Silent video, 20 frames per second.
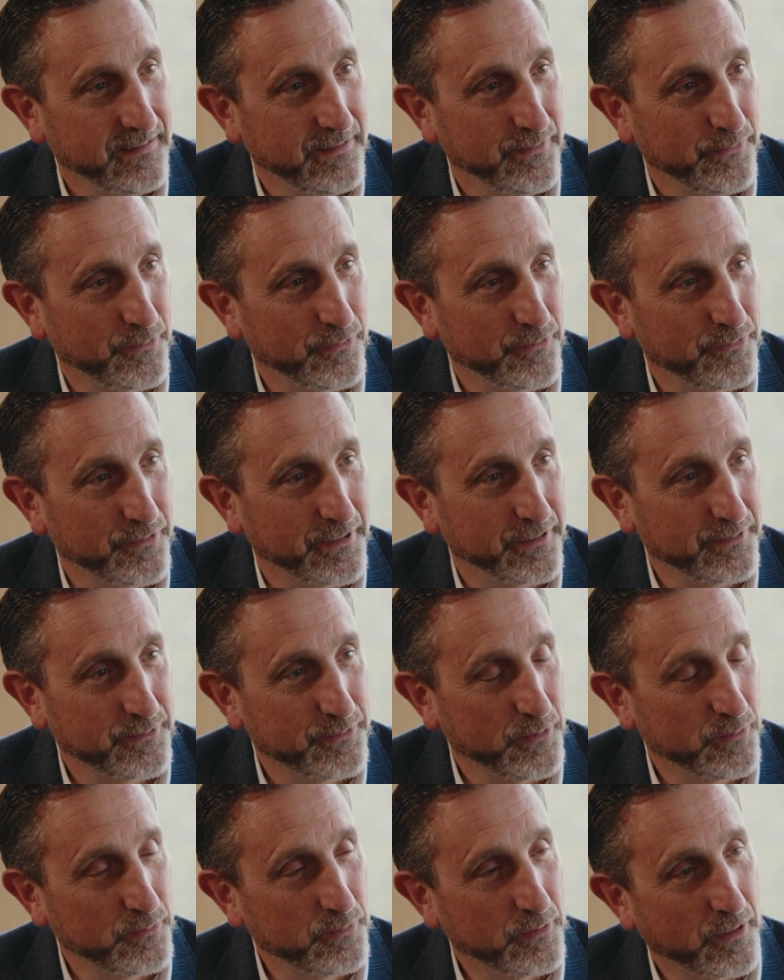Interesting.
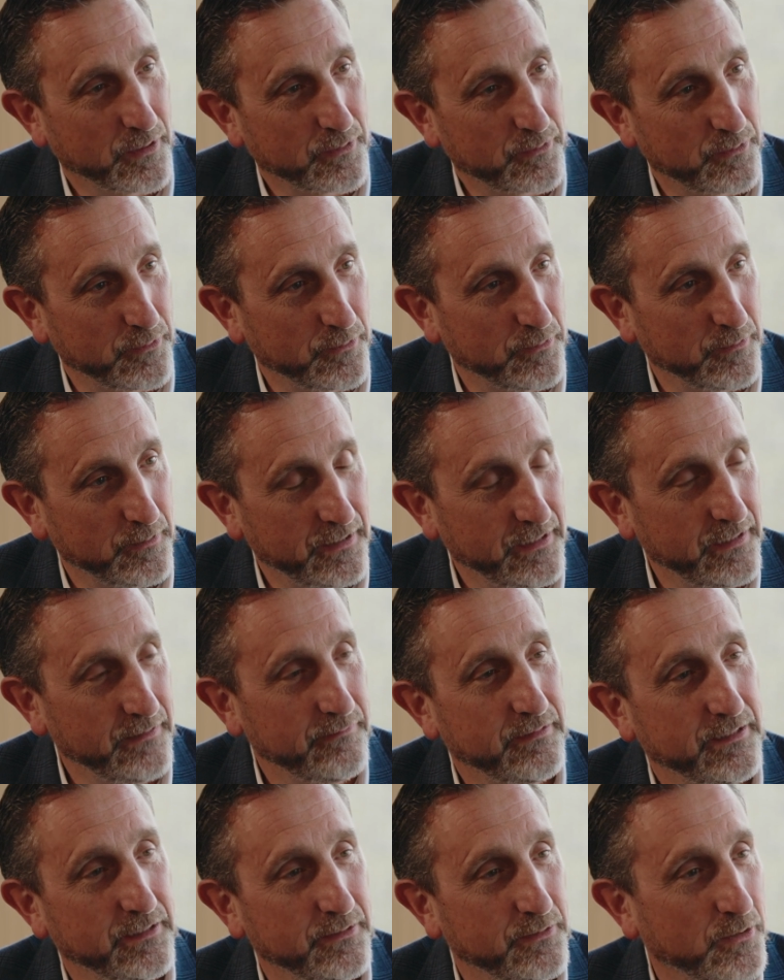So Dr.
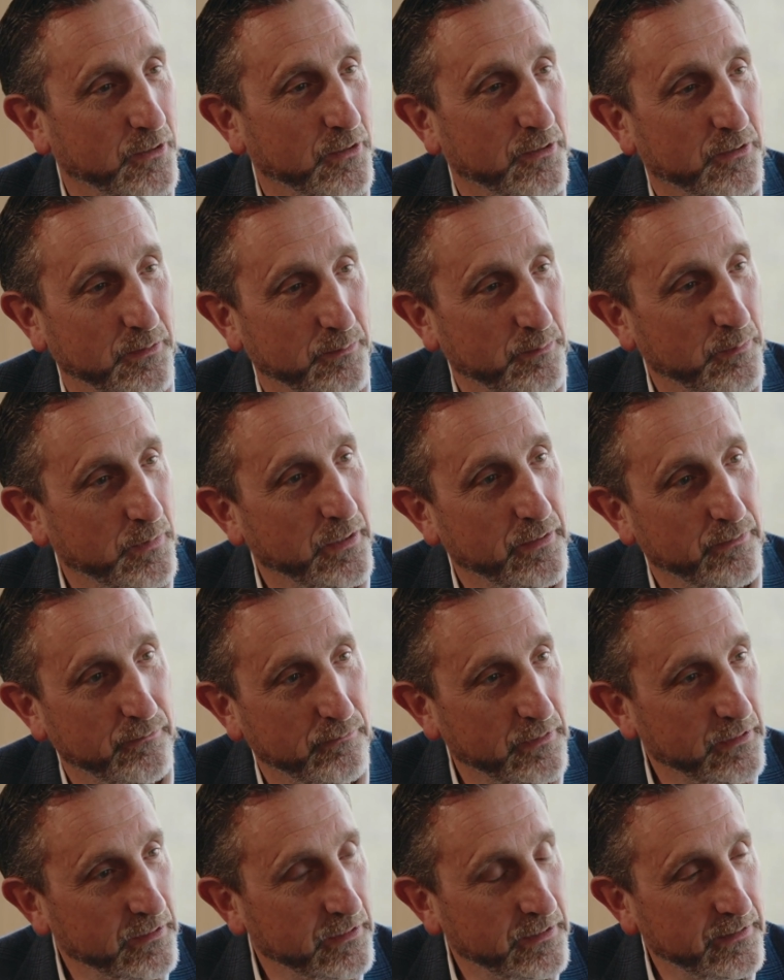Levy and Dr. Mudd,
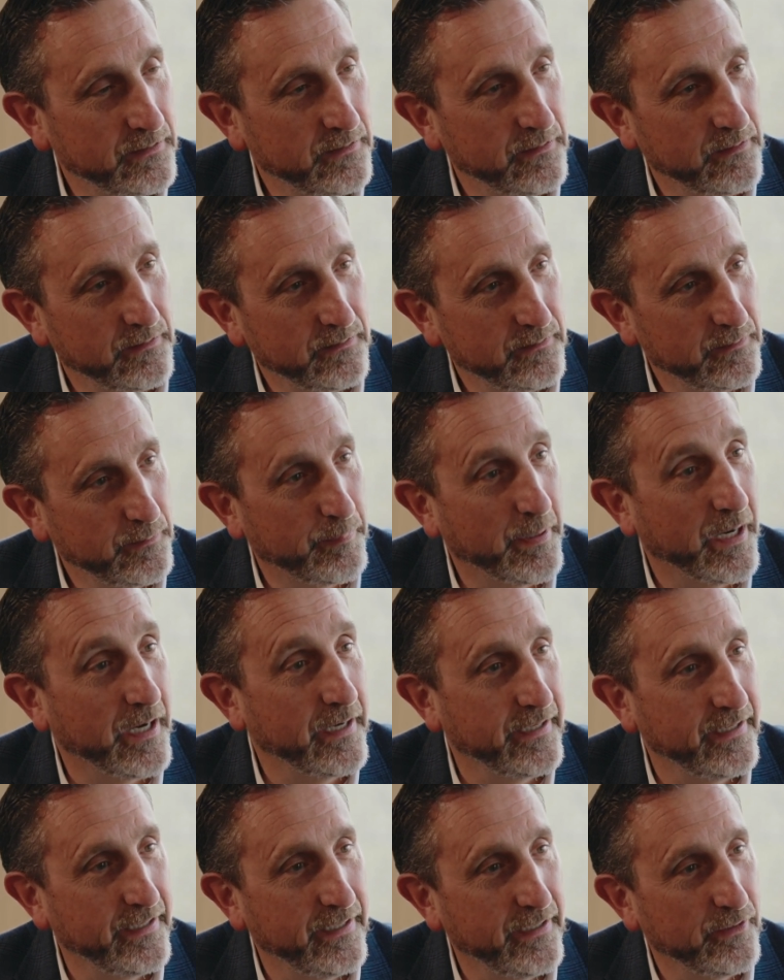really the
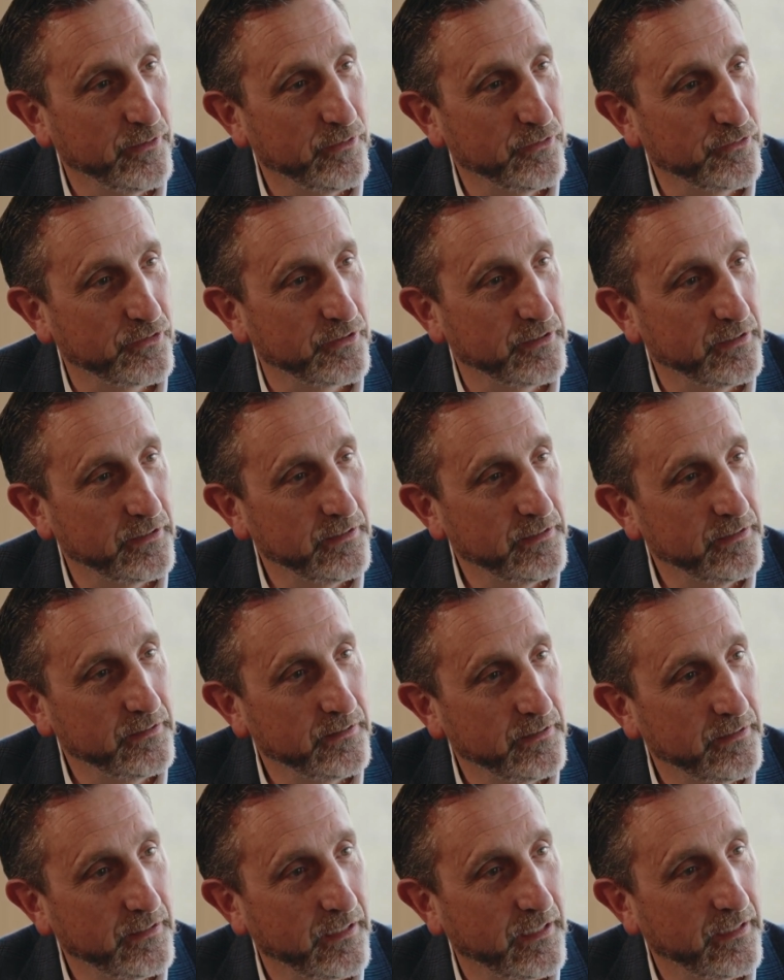pioneers in
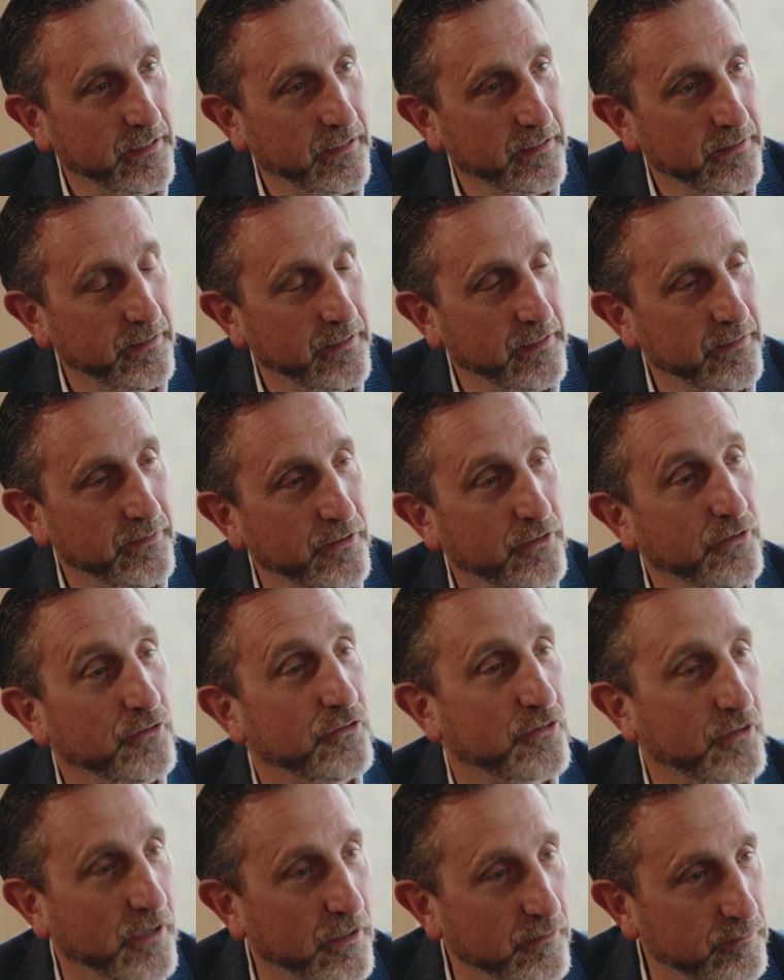the
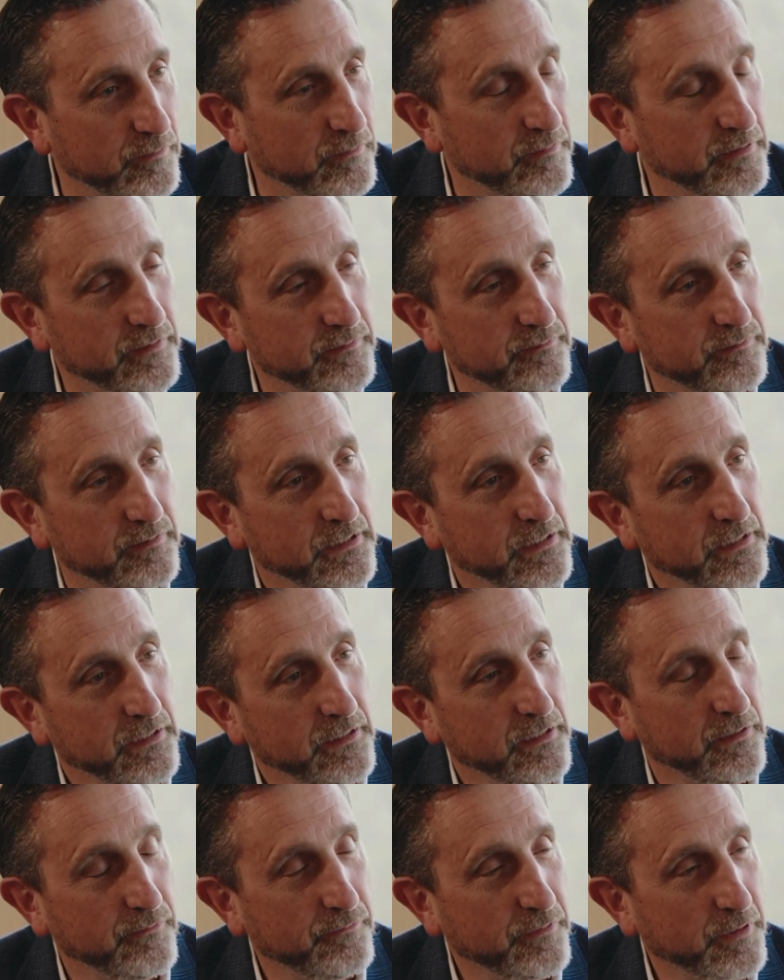discovery
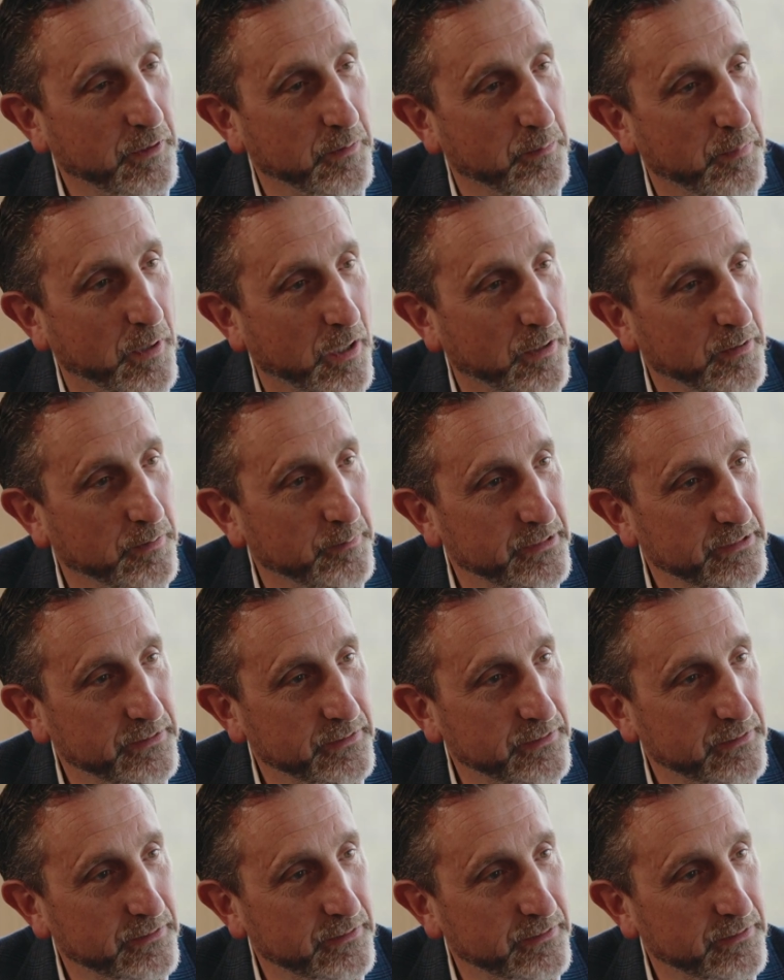of the cobalamin,